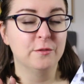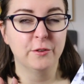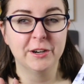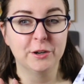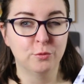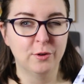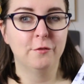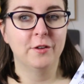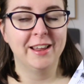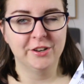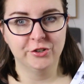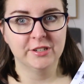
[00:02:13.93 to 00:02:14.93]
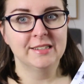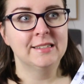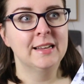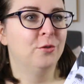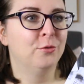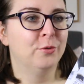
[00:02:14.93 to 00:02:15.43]
very rough
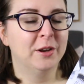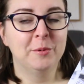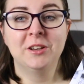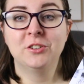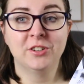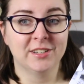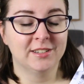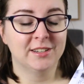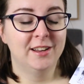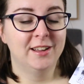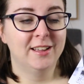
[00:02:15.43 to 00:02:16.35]
edges. Rigby just